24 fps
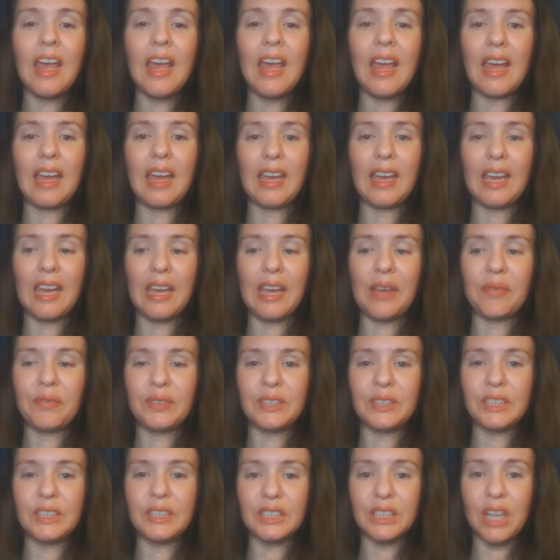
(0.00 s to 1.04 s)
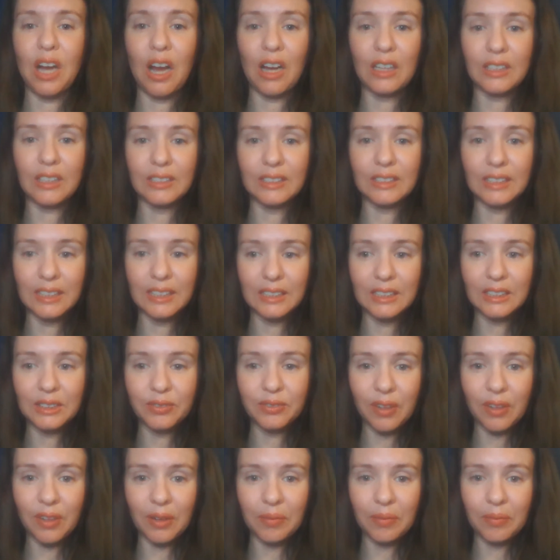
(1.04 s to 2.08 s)
It keeps toxins
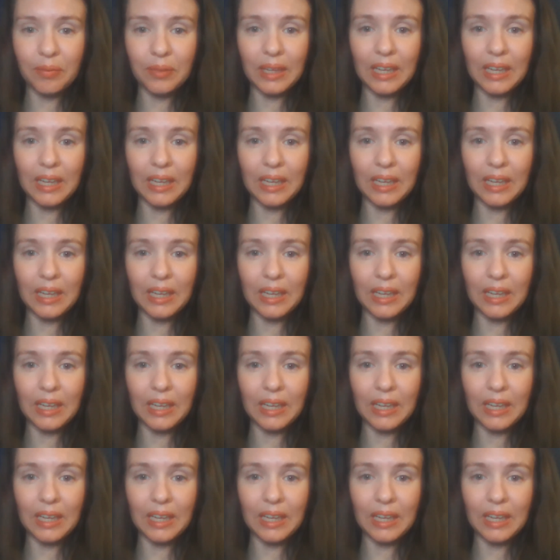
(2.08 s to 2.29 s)
from